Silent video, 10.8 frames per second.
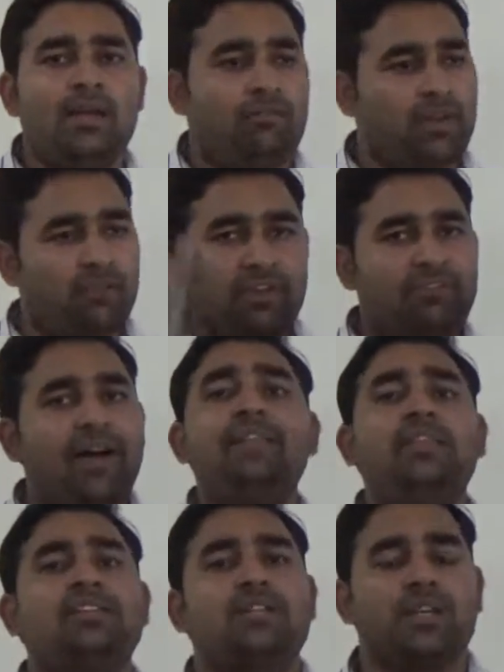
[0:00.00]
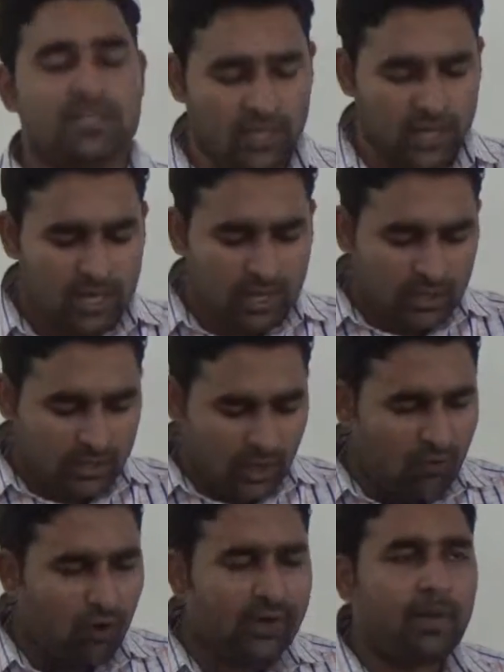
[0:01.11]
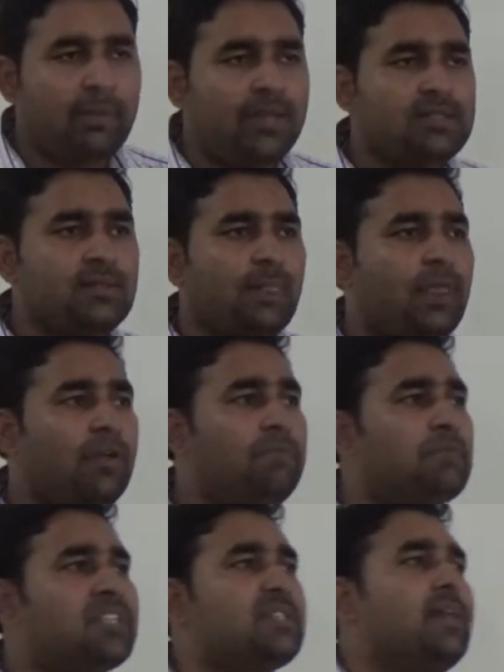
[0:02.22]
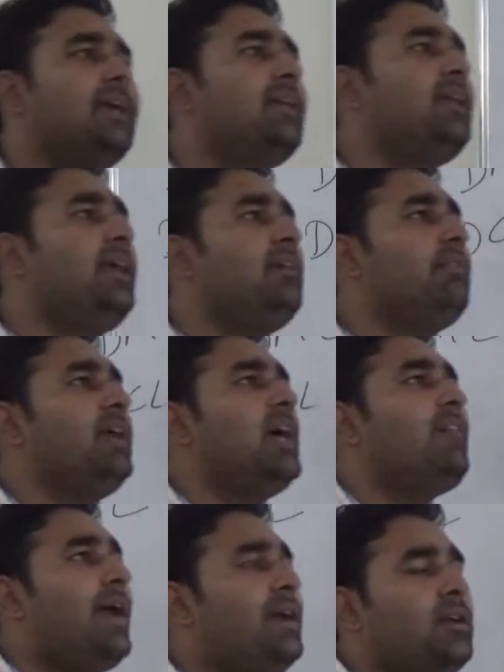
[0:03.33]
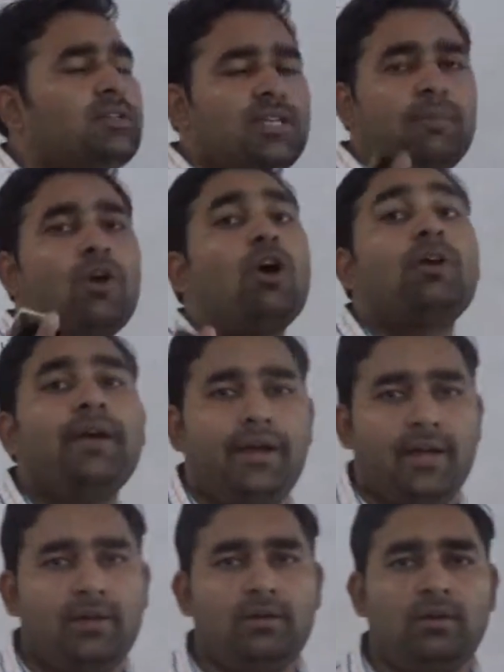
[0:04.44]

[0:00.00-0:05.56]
We have defined the structure. Now what happens if mistakenly we have entered some wrong data?